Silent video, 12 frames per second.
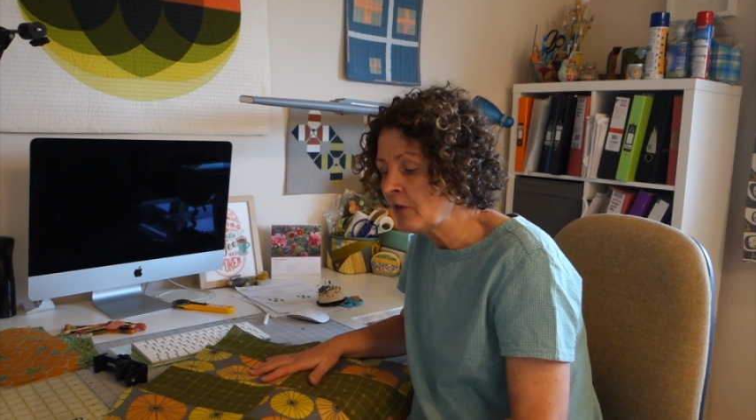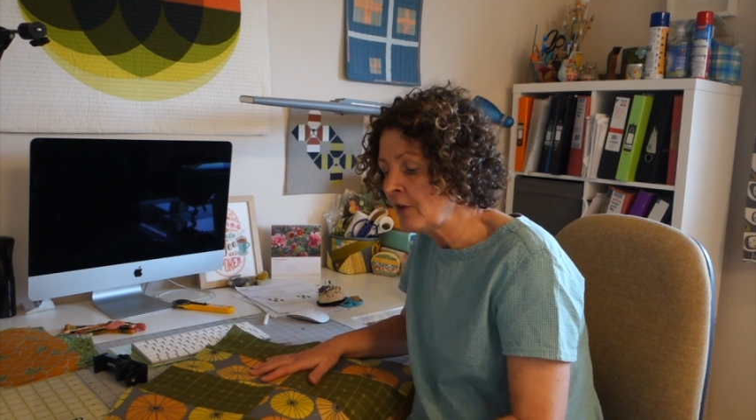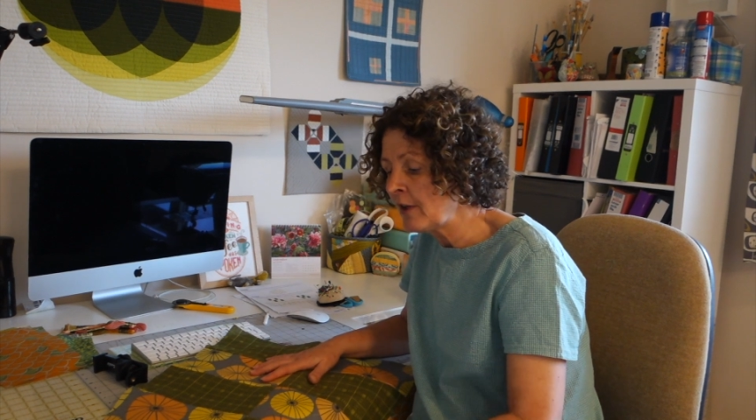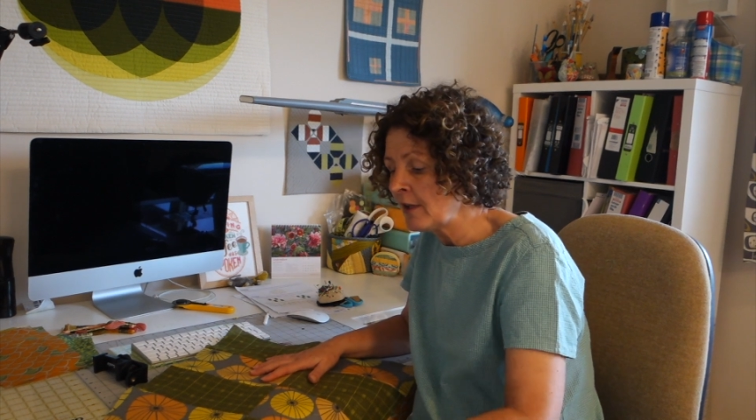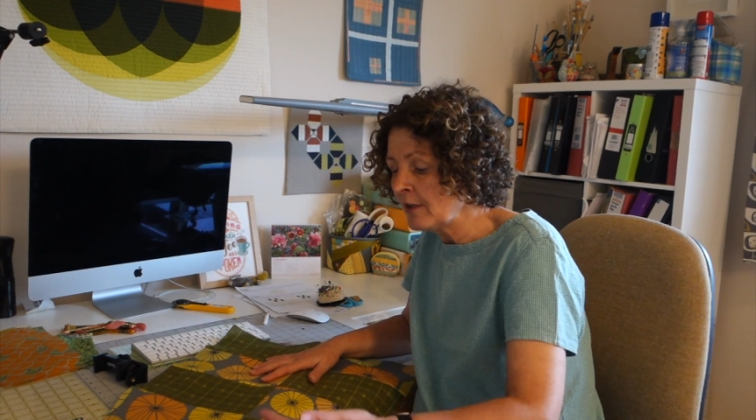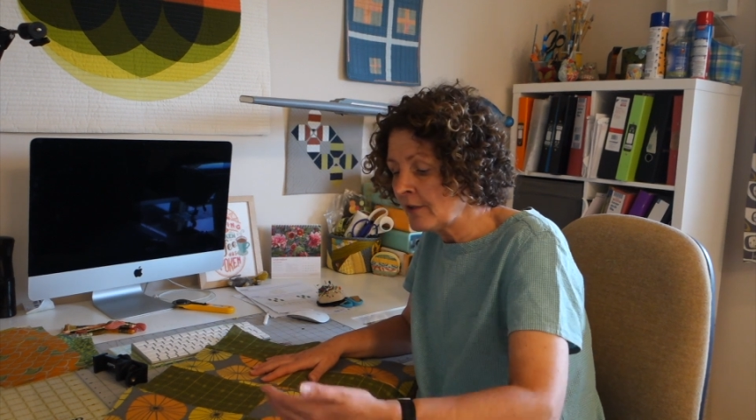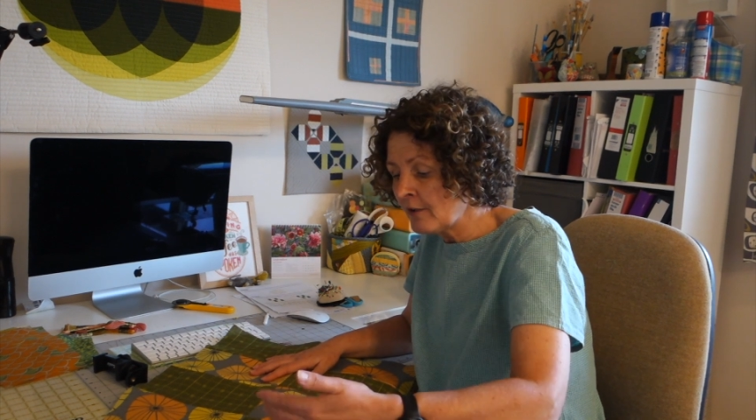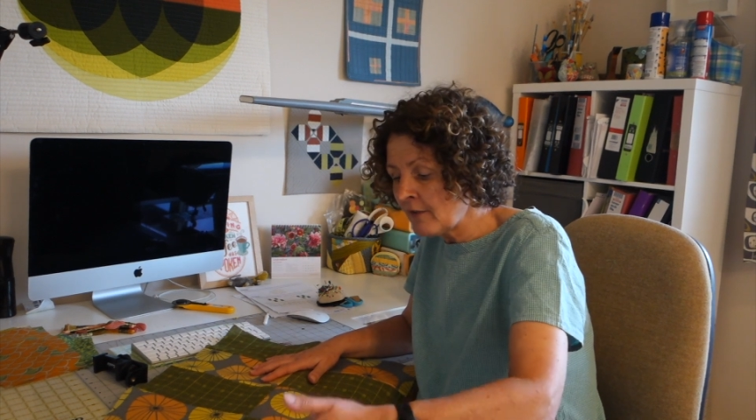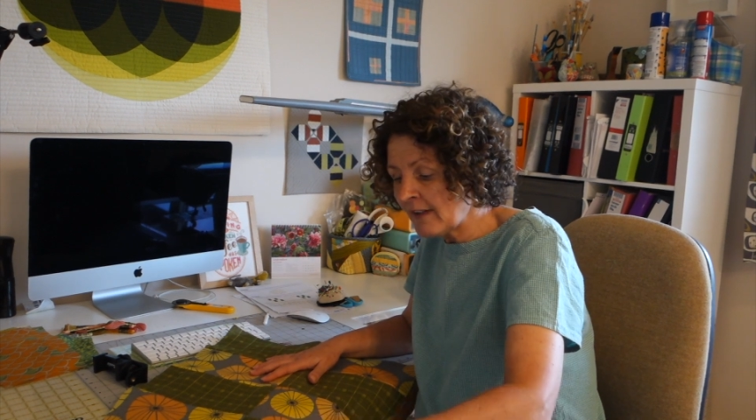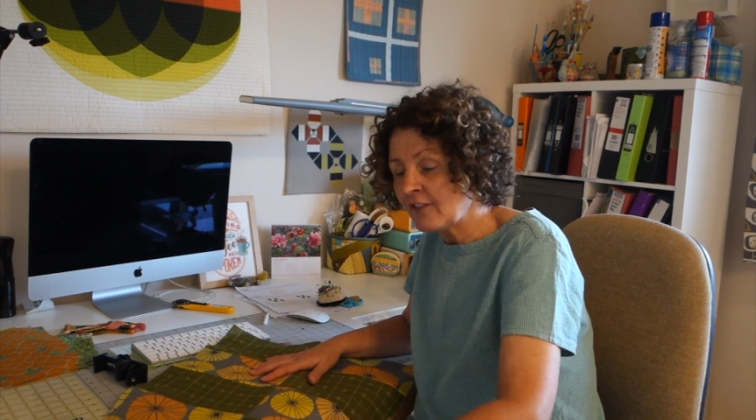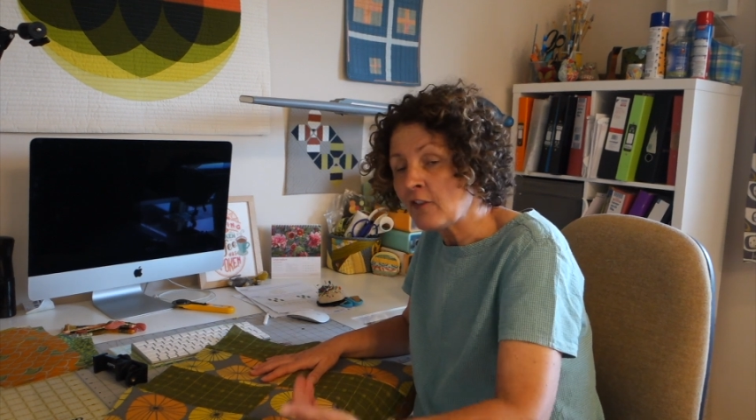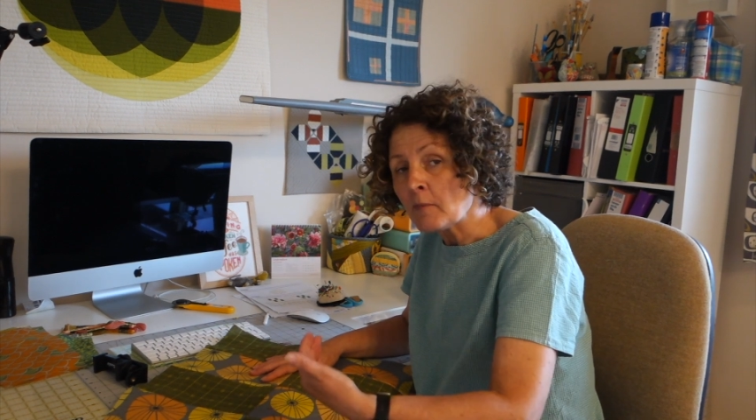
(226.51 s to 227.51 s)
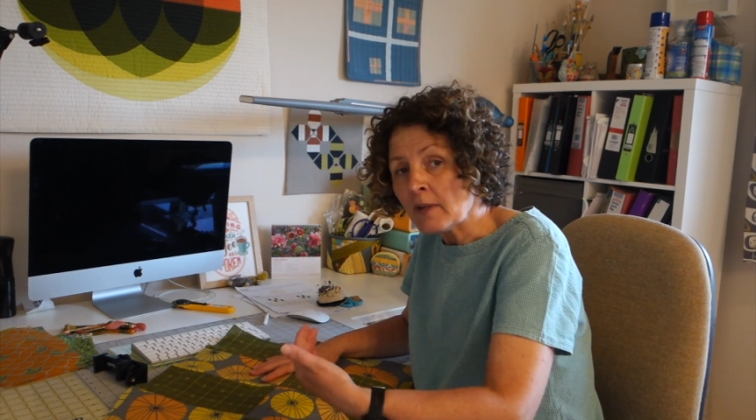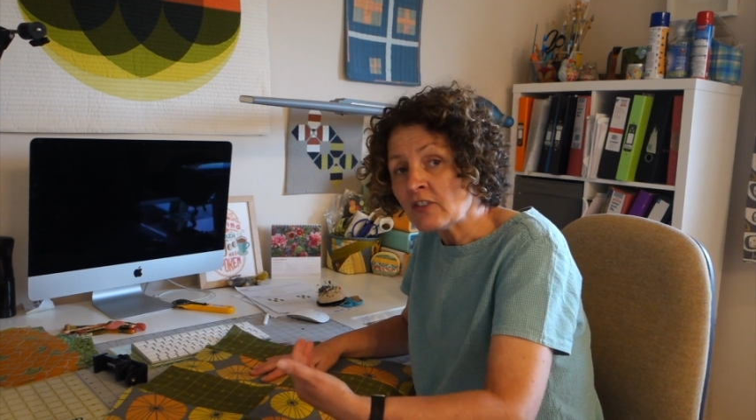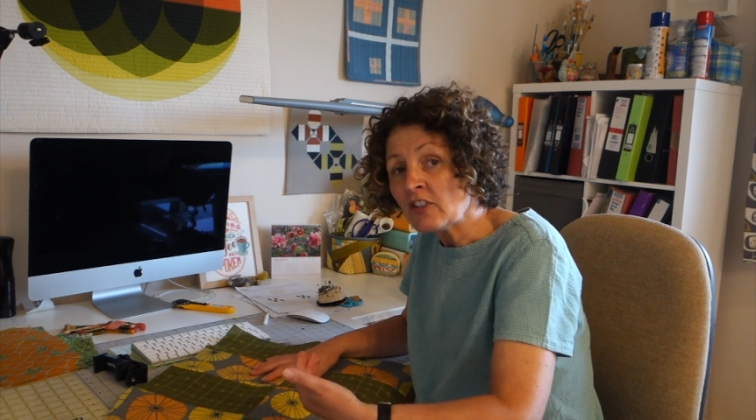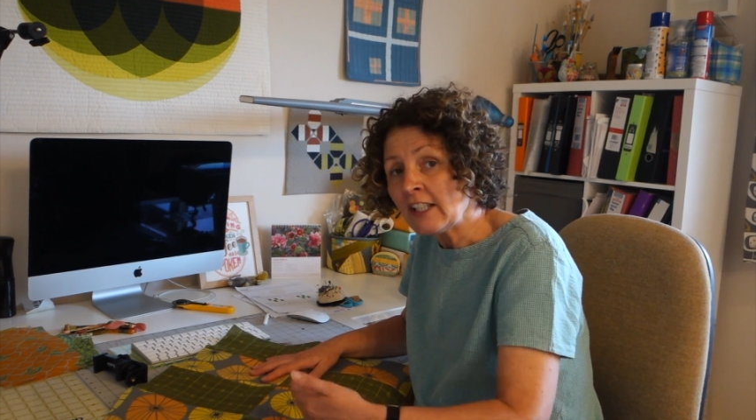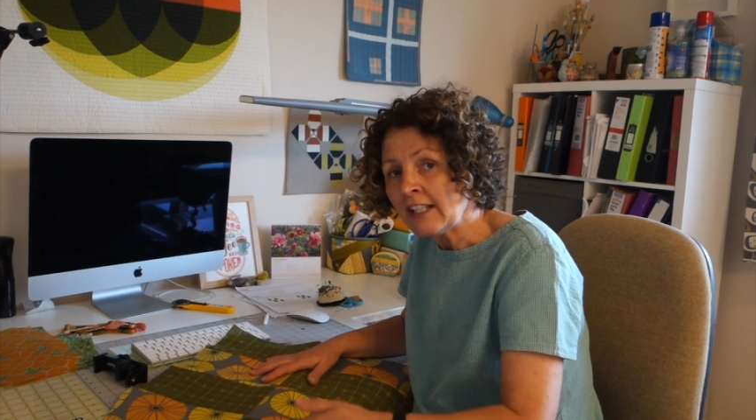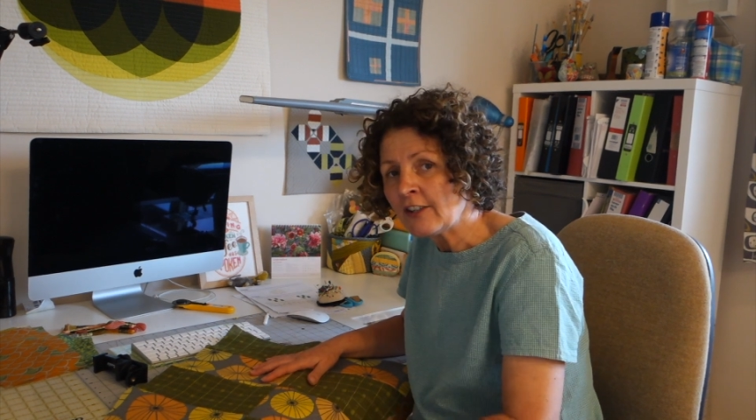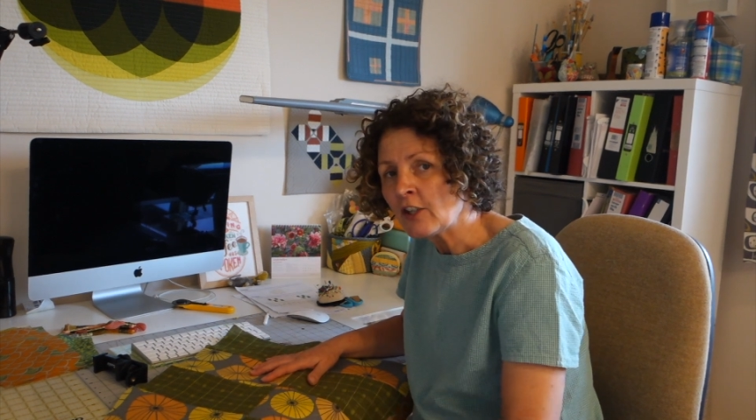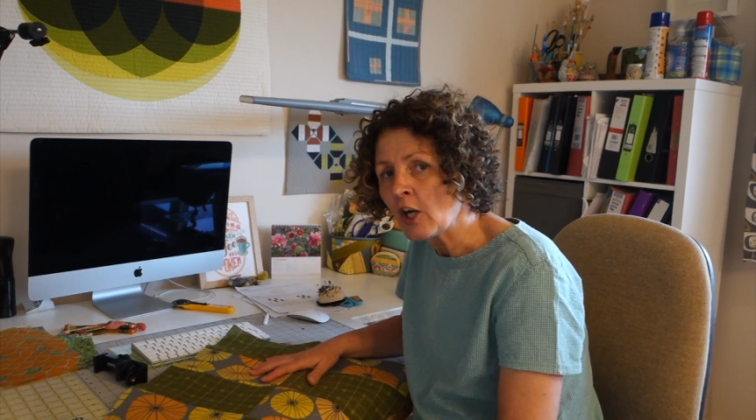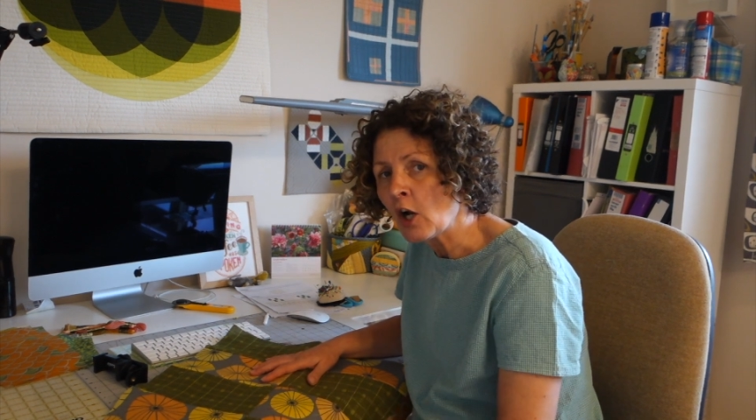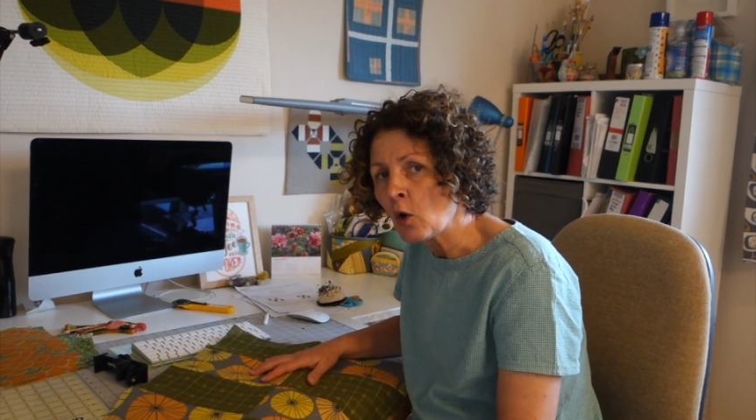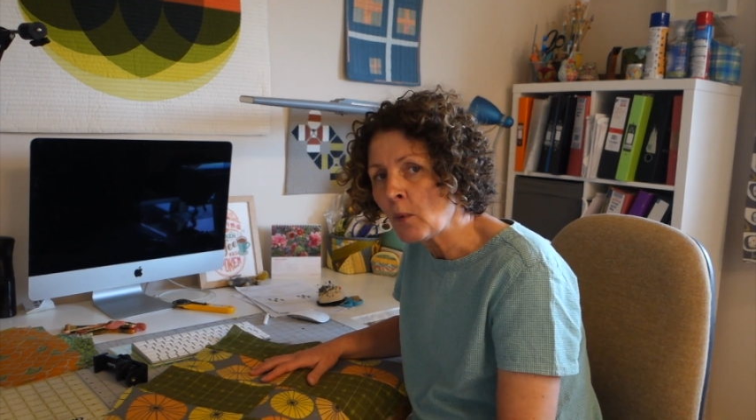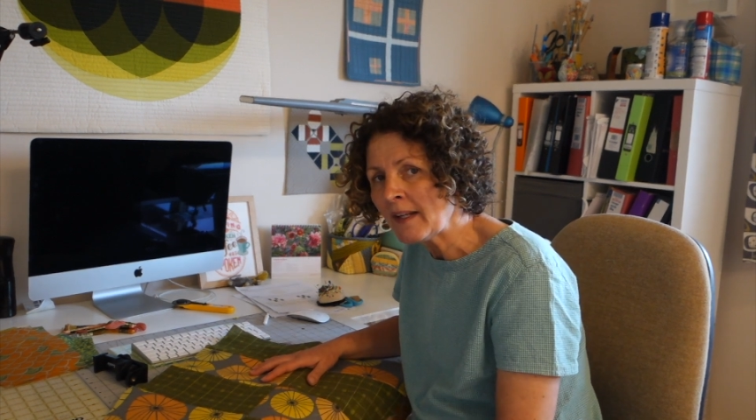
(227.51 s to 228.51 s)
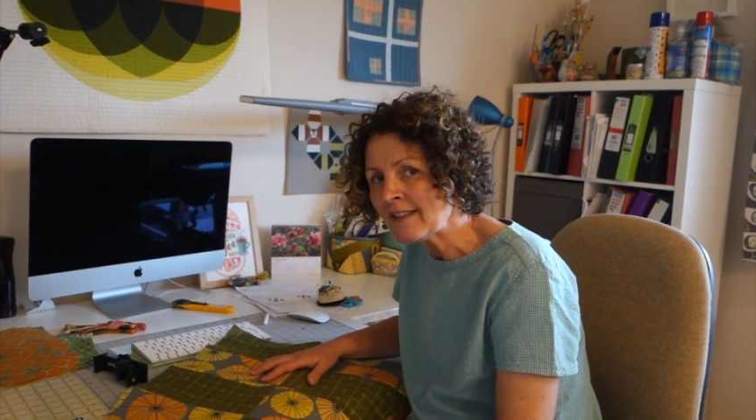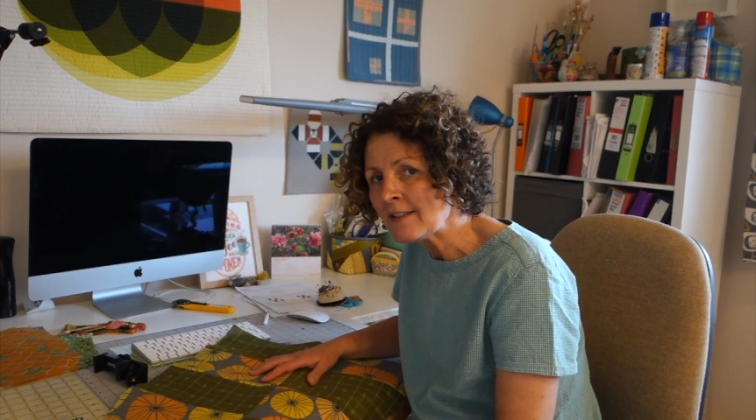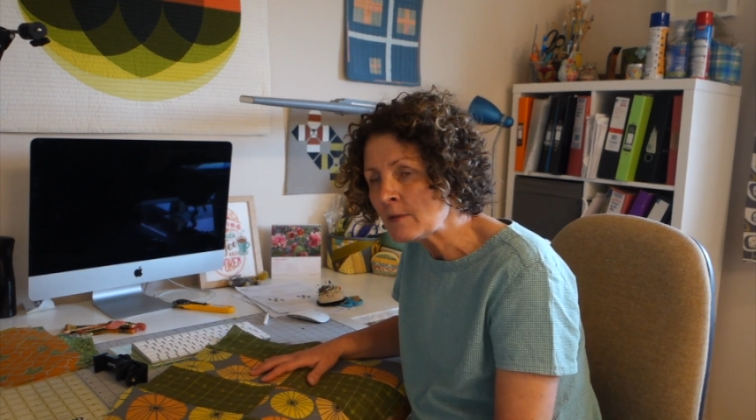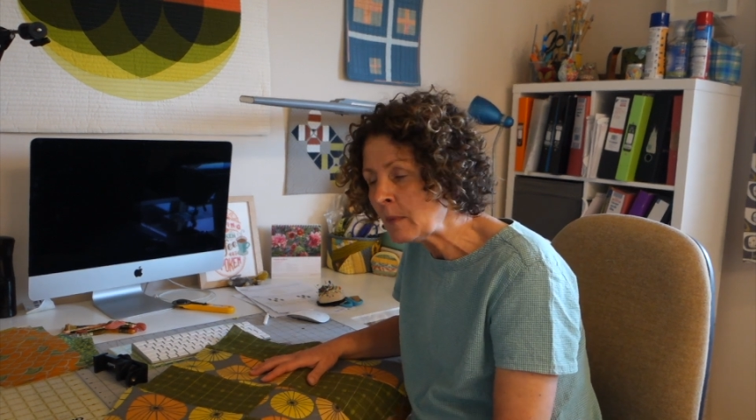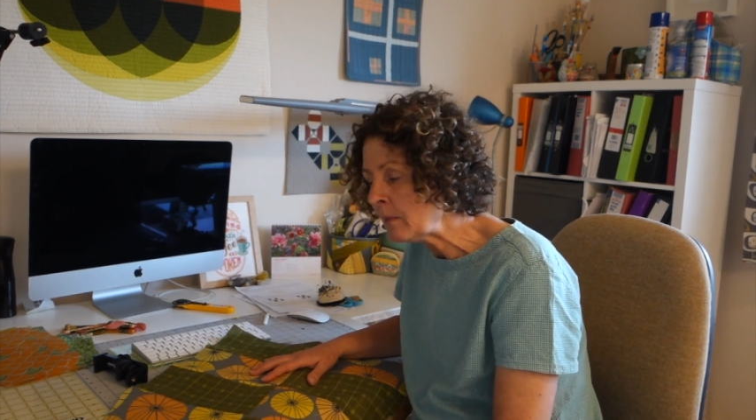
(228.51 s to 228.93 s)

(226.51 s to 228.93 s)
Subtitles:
The rest of them underneath are waiting to be